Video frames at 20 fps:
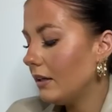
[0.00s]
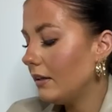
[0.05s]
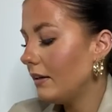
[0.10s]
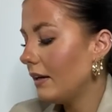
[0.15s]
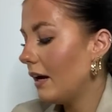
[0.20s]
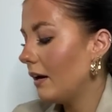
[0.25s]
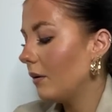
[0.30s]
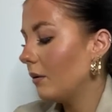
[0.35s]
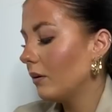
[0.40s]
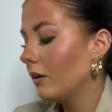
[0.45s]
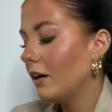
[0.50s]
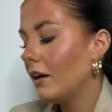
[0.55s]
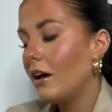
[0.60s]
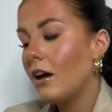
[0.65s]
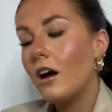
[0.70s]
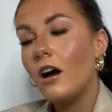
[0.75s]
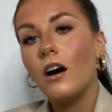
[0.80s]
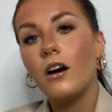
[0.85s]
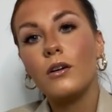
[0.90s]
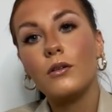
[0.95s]
now,
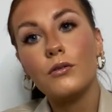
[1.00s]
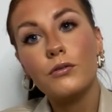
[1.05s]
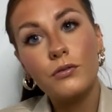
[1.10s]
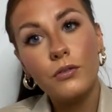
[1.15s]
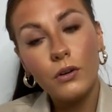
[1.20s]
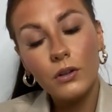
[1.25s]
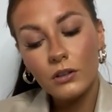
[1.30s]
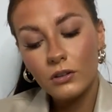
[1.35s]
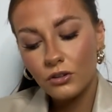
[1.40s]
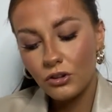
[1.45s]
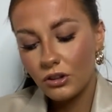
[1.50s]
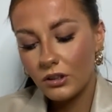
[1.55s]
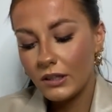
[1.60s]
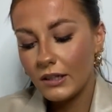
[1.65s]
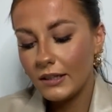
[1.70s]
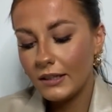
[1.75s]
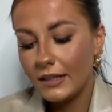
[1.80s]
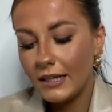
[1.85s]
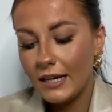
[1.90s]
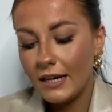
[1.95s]

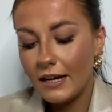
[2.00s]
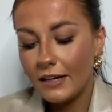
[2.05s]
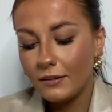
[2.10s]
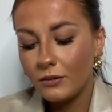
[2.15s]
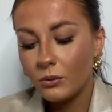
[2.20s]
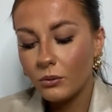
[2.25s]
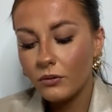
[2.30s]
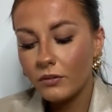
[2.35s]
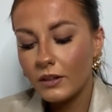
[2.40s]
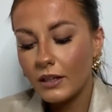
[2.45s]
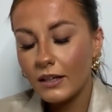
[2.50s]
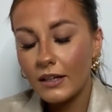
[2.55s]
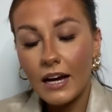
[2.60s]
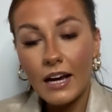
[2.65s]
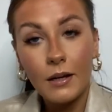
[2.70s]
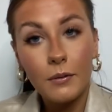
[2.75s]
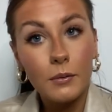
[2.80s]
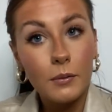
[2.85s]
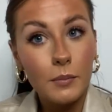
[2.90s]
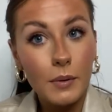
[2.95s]
unfortunately, I don't think
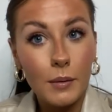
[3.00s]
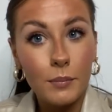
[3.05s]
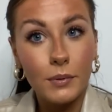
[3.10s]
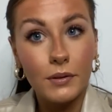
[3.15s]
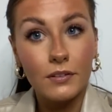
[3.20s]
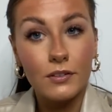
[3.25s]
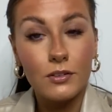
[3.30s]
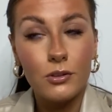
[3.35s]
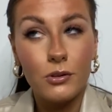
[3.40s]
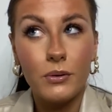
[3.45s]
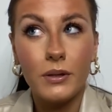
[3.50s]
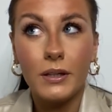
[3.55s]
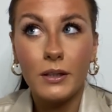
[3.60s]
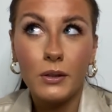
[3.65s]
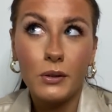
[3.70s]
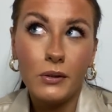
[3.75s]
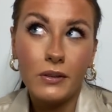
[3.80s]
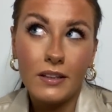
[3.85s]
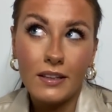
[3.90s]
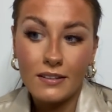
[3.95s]
I will be able to
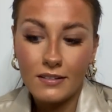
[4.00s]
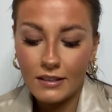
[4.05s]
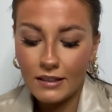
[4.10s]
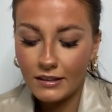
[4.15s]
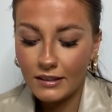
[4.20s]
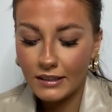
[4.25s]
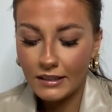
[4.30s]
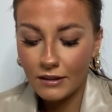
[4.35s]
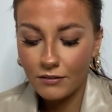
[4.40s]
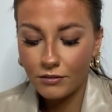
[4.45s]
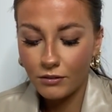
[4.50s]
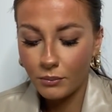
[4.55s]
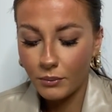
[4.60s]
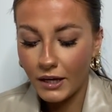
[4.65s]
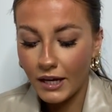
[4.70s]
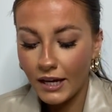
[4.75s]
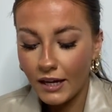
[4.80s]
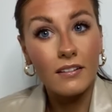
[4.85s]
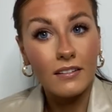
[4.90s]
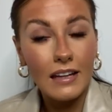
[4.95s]
include this in the
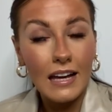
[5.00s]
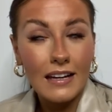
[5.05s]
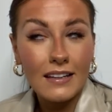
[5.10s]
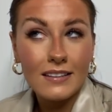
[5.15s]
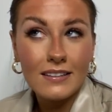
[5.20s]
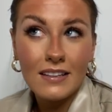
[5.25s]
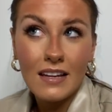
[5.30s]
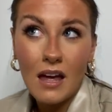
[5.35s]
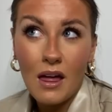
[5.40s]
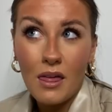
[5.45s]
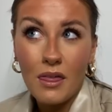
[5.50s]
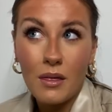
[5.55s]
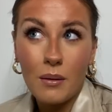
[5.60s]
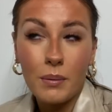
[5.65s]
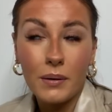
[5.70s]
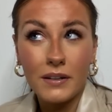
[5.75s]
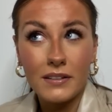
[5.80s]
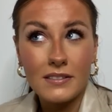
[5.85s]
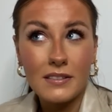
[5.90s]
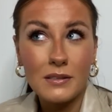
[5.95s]
giveaway unless the
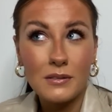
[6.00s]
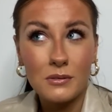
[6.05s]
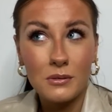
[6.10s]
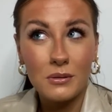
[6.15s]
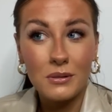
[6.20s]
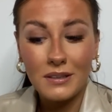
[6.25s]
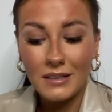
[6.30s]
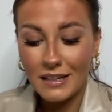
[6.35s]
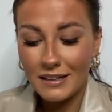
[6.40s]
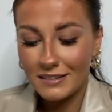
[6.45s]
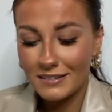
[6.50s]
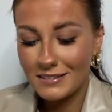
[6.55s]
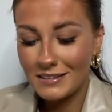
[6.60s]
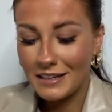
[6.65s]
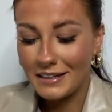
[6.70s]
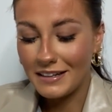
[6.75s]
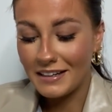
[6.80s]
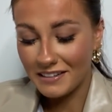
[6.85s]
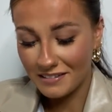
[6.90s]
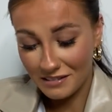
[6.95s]
person's zodiac
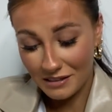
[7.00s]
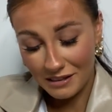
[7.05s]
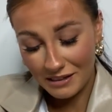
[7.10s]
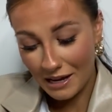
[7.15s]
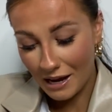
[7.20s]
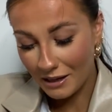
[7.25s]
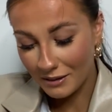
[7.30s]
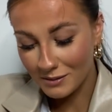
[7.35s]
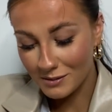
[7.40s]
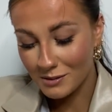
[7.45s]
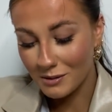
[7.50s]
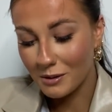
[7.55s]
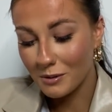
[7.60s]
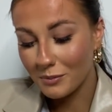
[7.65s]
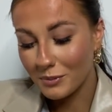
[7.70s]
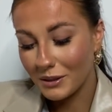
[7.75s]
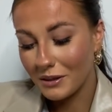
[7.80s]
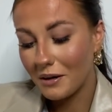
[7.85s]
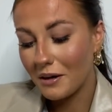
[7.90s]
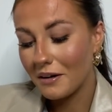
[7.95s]
sign is a cancer
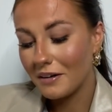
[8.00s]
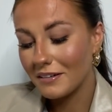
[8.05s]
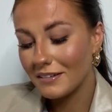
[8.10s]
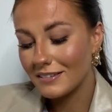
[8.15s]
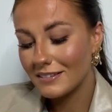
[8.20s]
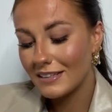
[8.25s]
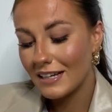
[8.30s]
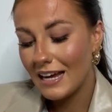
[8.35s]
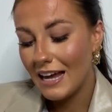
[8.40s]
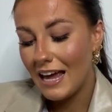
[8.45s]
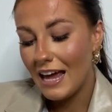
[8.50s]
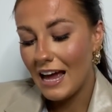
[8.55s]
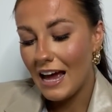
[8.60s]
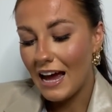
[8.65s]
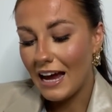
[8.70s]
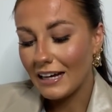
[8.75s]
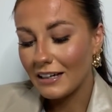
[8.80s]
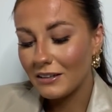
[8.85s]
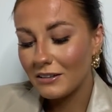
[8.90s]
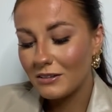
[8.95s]
because
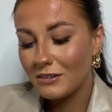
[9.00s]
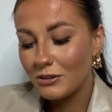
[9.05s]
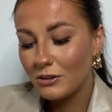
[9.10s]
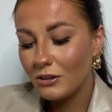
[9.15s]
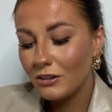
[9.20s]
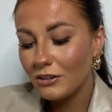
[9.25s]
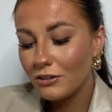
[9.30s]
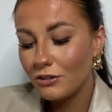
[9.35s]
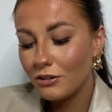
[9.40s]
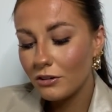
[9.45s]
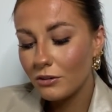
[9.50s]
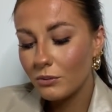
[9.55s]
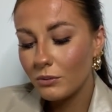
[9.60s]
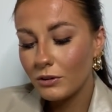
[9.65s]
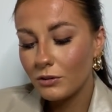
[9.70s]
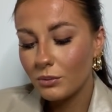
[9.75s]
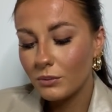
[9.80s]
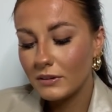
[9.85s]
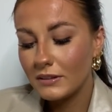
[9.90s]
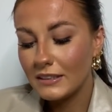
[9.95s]
I couldn't choose
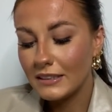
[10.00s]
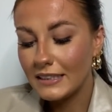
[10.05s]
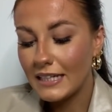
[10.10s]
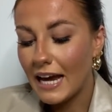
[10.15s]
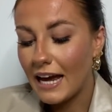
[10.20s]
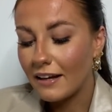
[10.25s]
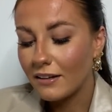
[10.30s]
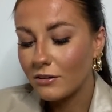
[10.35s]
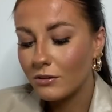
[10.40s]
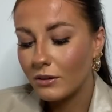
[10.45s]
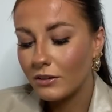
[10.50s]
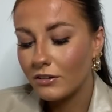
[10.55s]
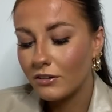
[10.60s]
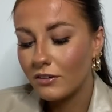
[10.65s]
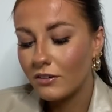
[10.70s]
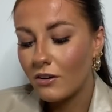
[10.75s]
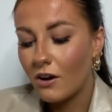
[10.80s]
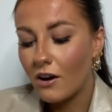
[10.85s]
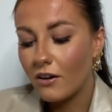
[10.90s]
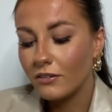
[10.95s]
which one to get. So I just
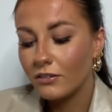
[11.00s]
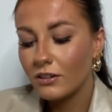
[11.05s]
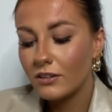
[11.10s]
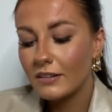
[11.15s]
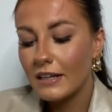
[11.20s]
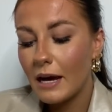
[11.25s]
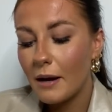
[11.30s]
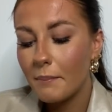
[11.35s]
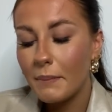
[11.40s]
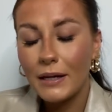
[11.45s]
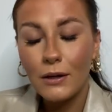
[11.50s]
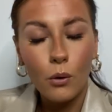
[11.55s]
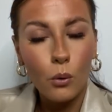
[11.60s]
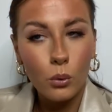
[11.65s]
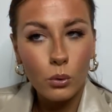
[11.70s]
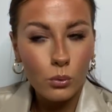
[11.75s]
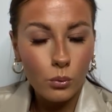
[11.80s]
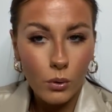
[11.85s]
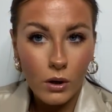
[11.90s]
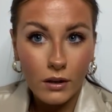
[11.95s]
thought I'll just get my
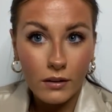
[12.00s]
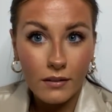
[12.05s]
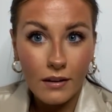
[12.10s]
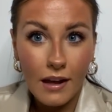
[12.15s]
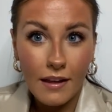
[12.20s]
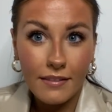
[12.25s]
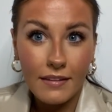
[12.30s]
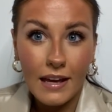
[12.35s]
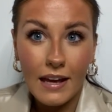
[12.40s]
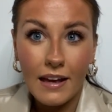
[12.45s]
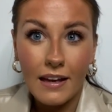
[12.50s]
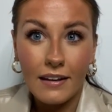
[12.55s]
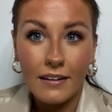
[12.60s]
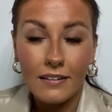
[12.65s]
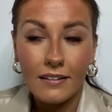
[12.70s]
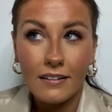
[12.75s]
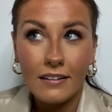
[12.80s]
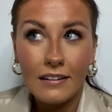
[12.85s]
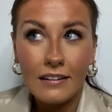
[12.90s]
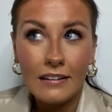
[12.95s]
own one and
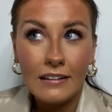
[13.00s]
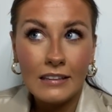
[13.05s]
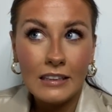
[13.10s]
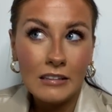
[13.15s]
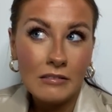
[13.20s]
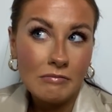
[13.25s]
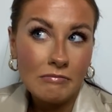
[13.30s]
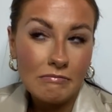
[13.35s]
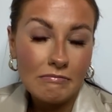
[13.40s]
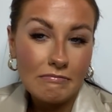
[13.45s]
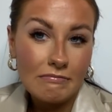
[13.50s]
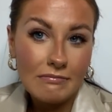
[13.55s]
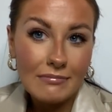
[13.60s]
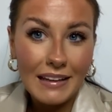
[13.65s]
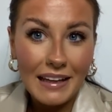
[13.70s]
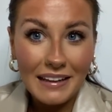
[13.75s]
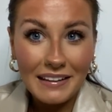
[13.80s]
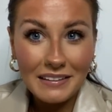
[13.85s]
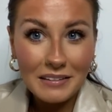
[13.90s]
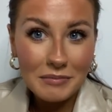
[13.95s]
then
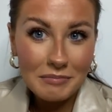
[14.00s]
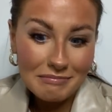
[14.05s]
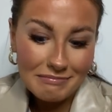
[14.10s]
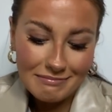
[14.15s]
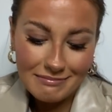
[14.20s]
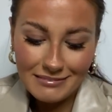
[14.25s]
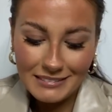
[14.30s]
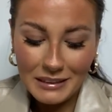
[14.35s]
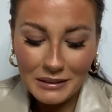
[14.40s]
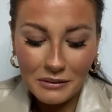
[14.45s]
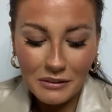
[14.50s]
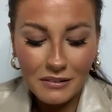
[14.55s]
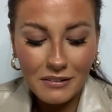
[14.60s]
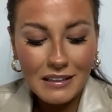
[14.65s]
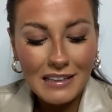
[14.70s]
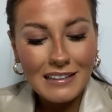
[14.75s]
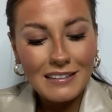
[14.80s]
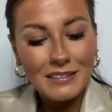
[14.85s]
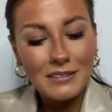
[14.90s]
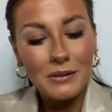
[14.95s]
like you know.
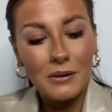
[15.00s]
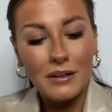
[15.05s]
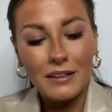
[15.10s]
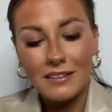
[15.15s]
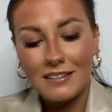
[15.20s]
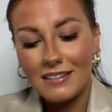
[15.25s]
So it's